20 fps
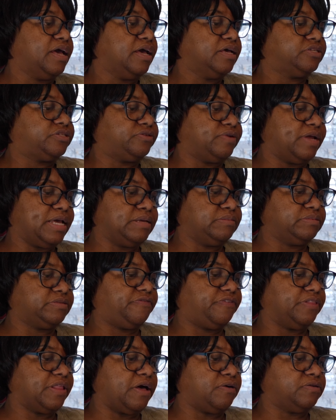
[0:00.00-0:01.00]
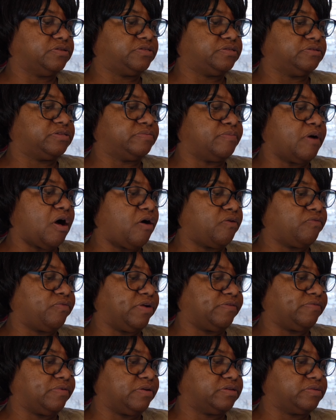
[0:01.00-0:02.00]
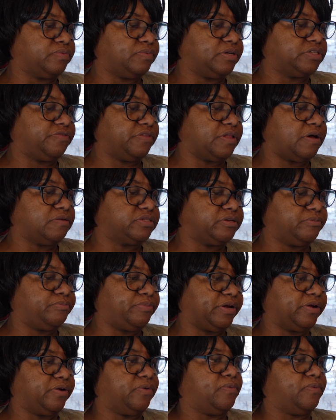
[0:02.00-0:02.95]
Streams flows to small rivers which flow to bigger